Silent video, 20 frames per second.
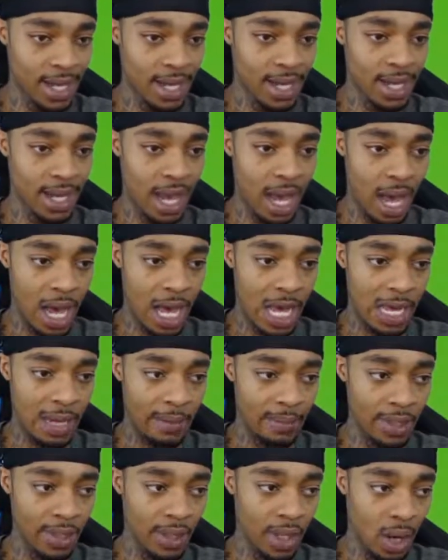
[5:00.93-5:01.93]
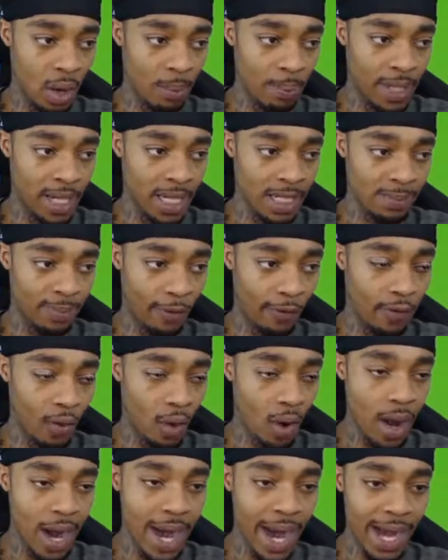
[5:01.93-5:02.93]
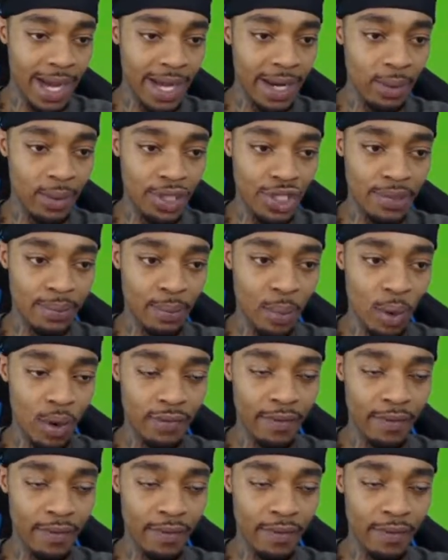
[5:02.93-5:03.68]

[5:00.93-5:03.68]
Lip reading: Because beforehand he was just more of a